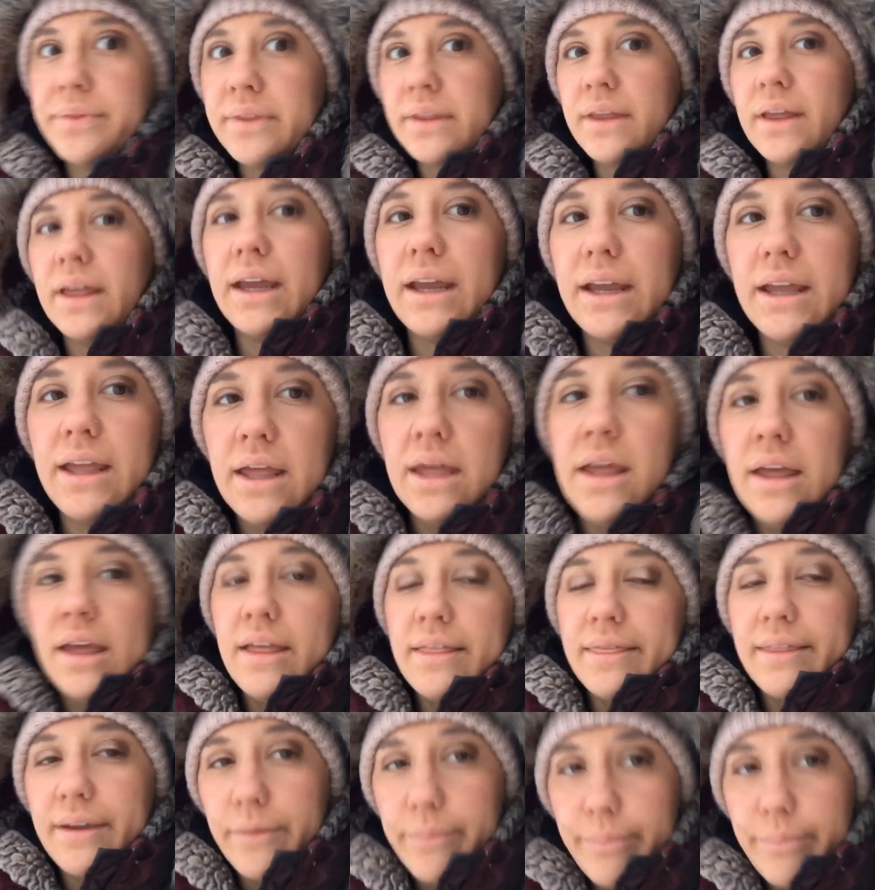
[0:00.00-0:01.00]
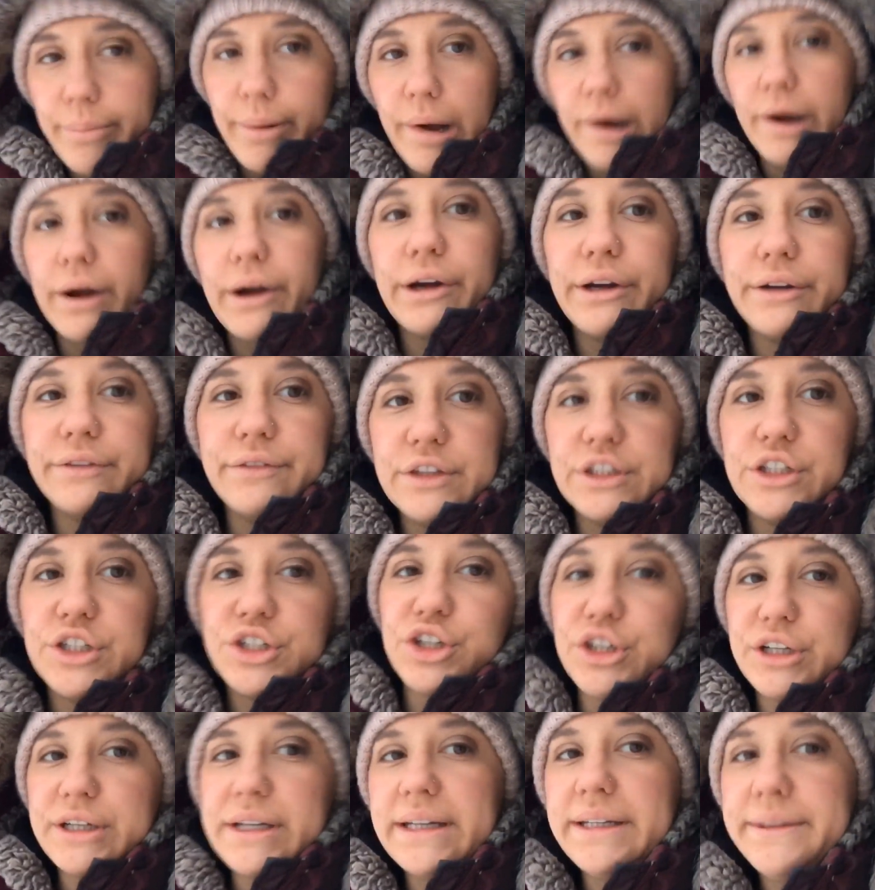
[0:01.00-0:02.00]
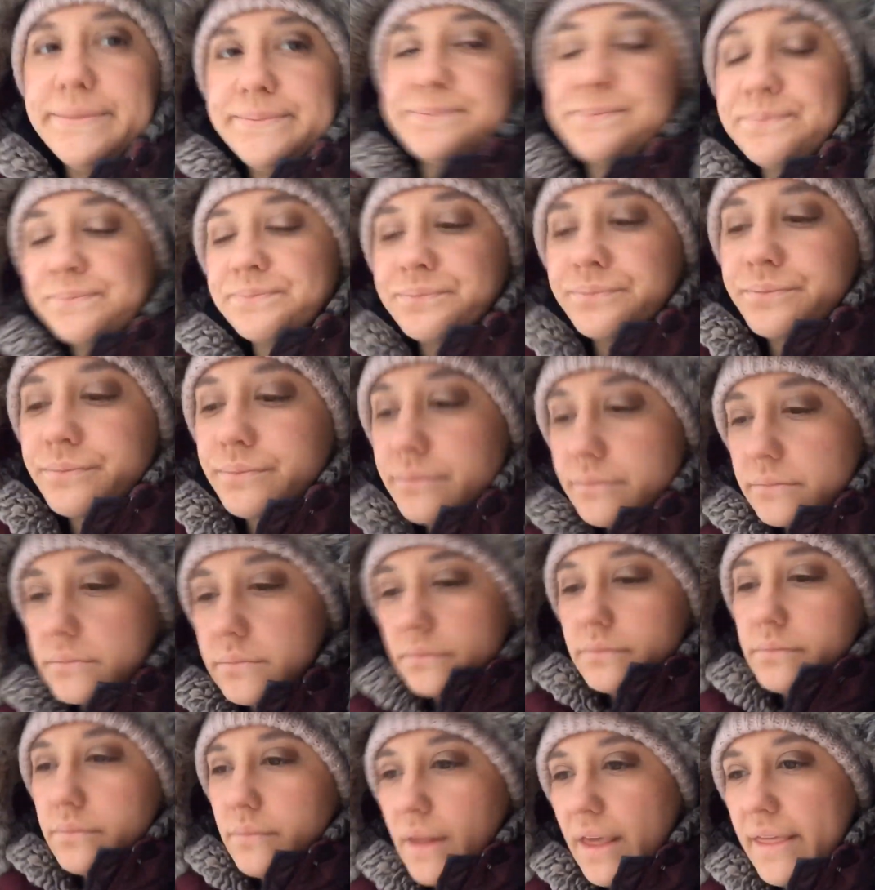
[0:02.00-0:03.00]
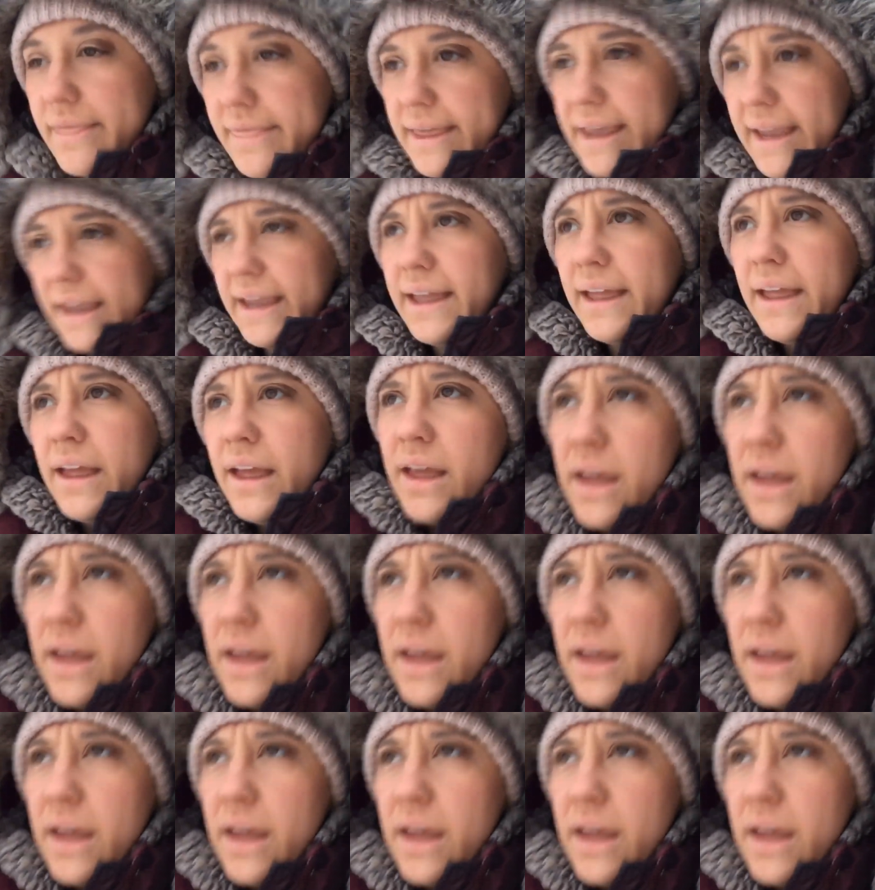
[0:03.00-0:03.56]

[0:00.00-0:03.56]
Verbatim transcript: they're part of the tree they loop